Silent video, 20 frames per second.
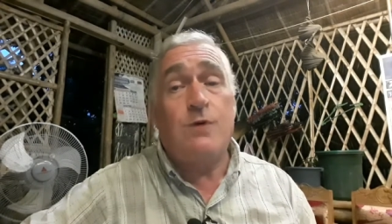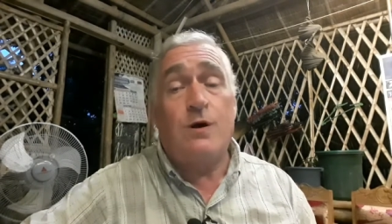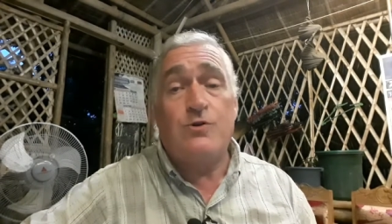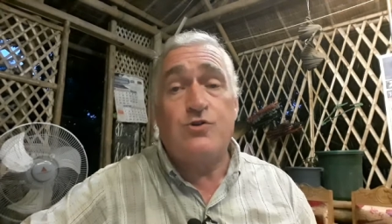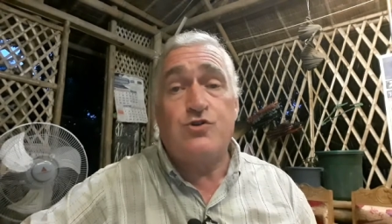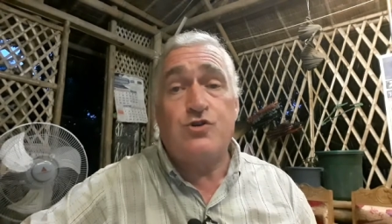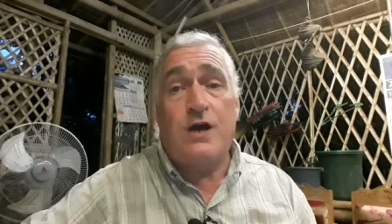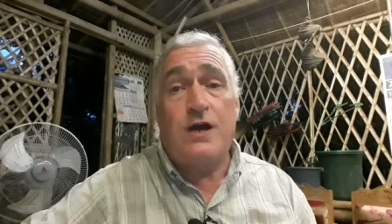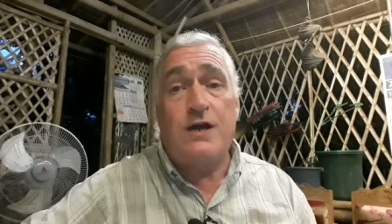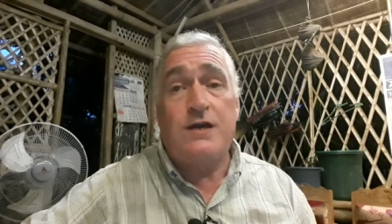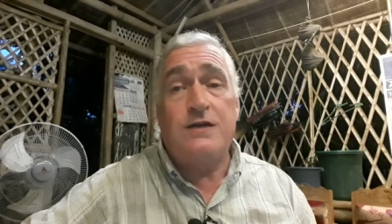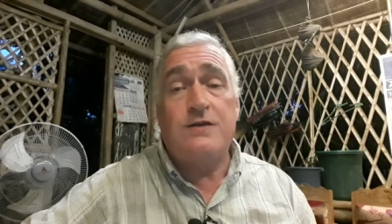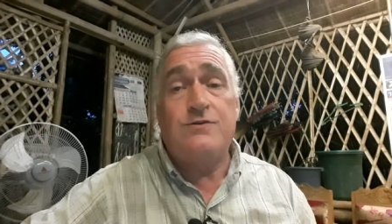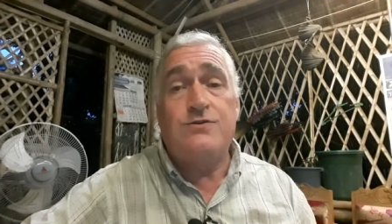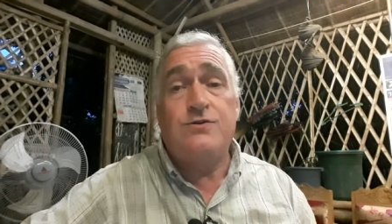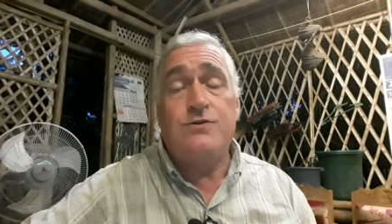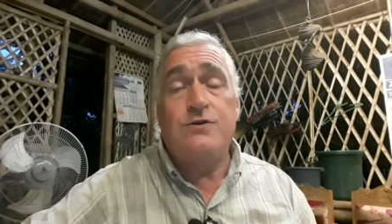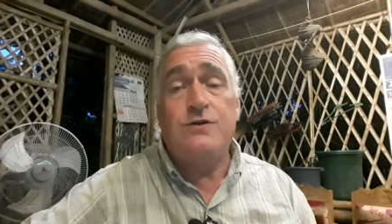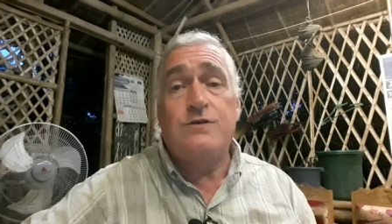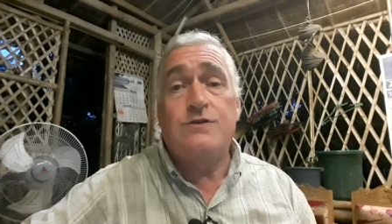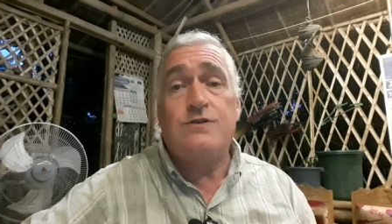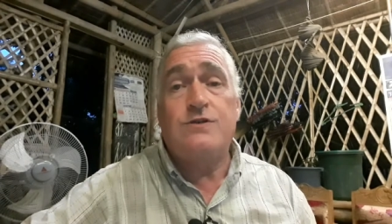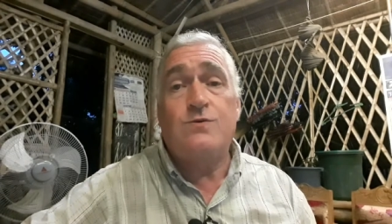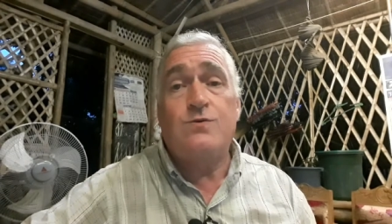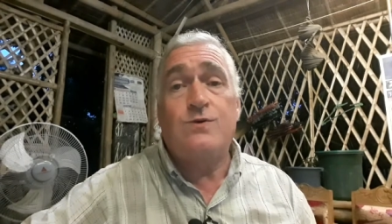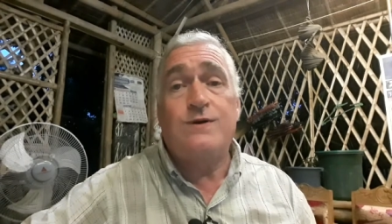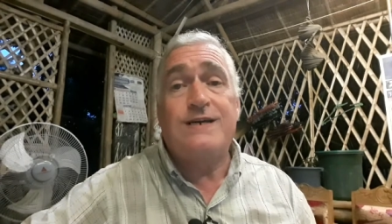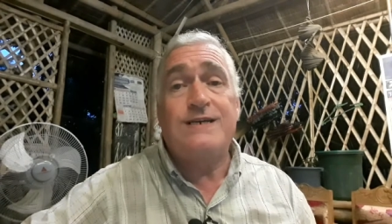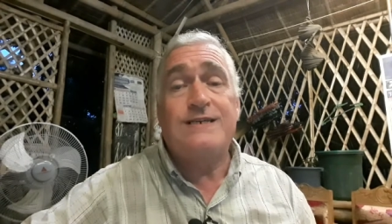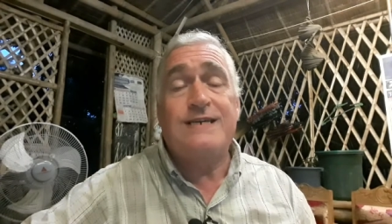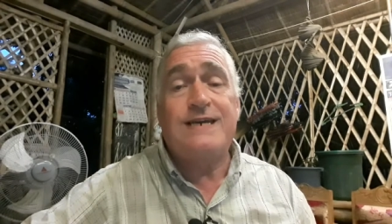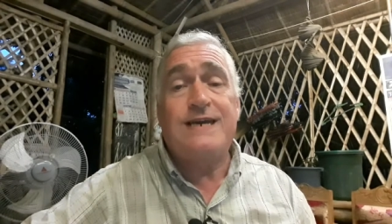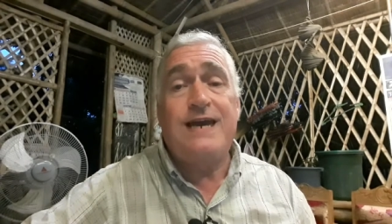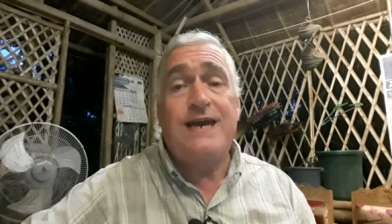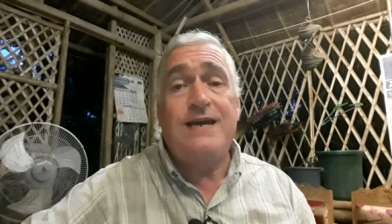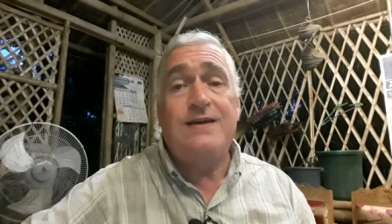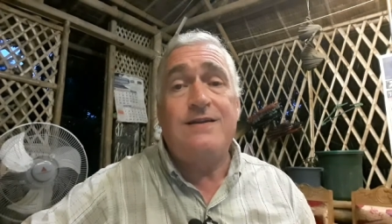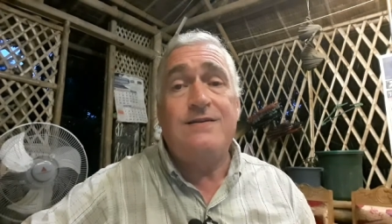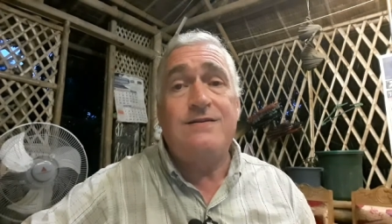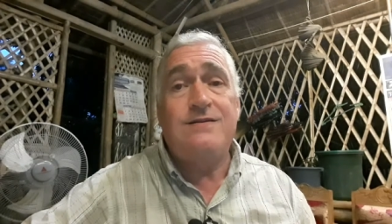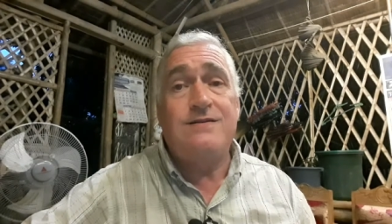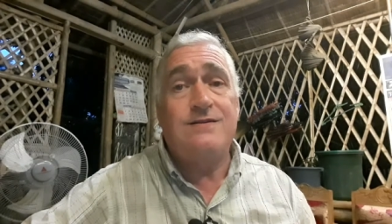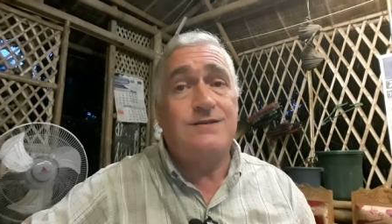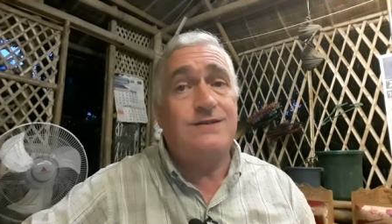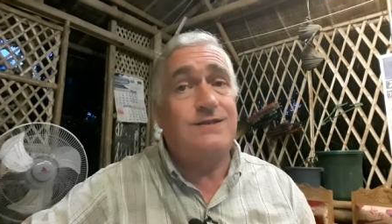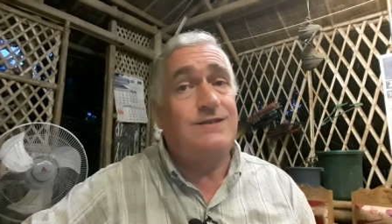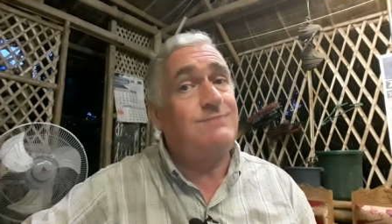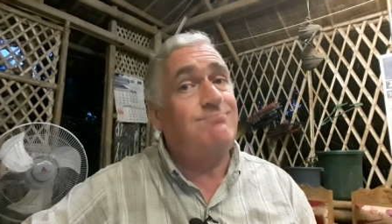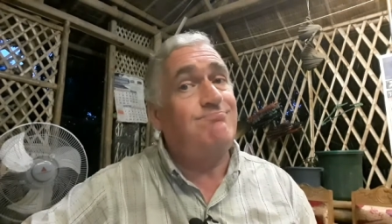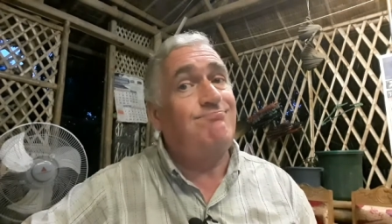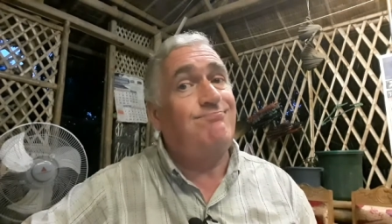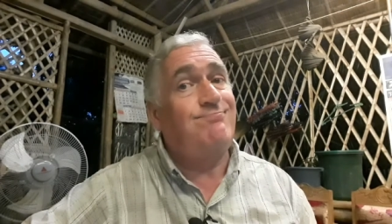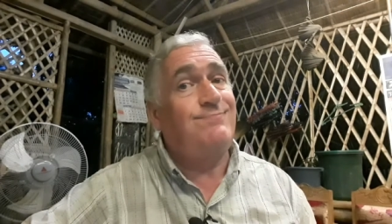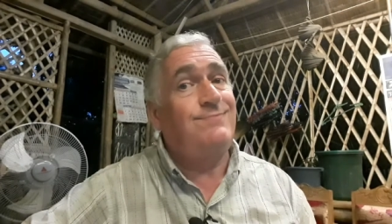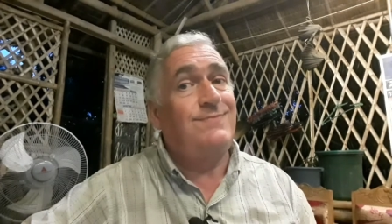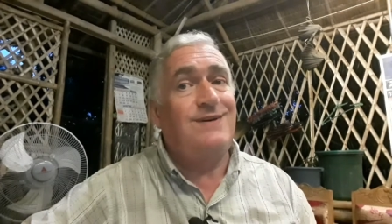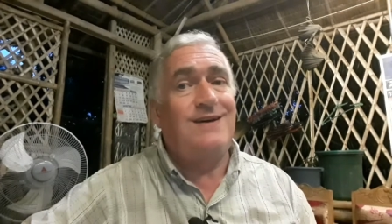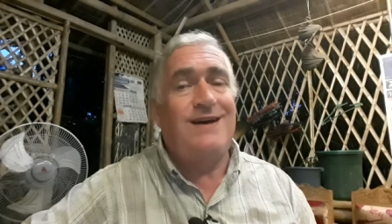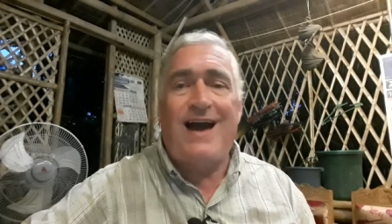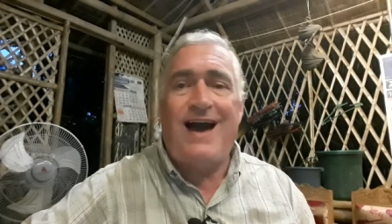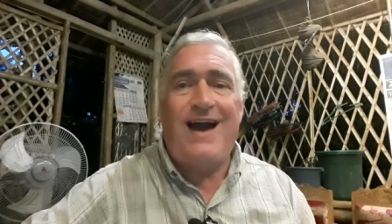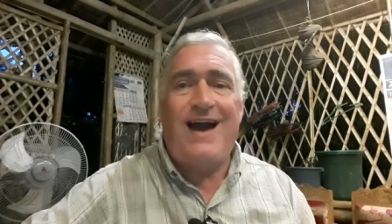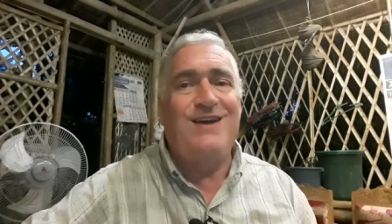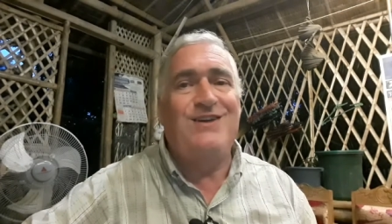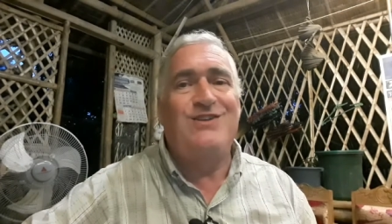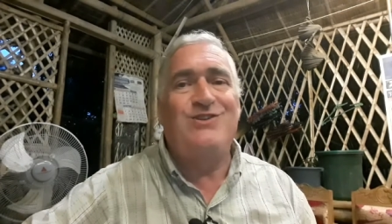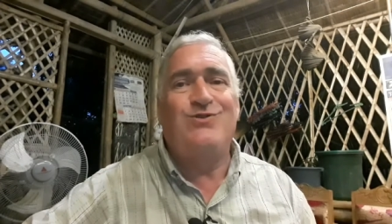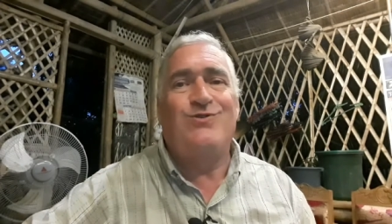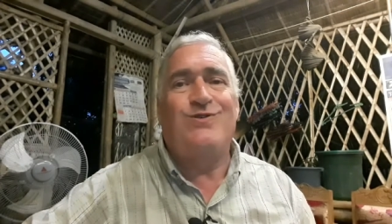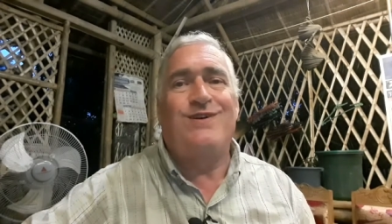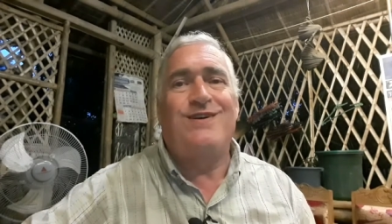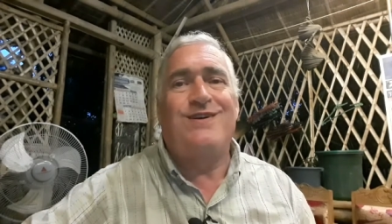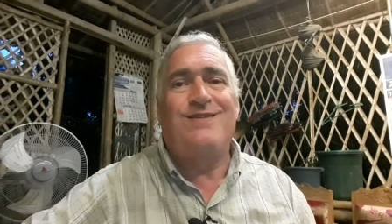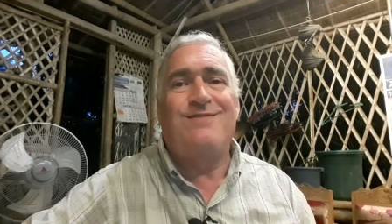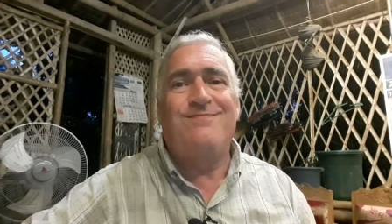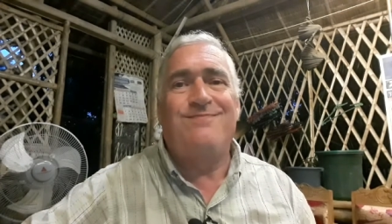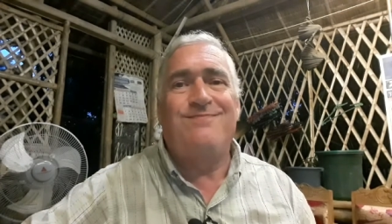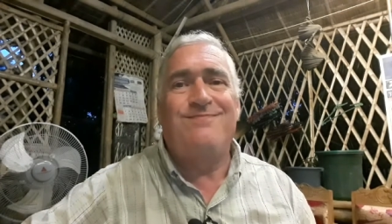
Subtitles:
I'll try and get to you as quick as I can because I enjoy it.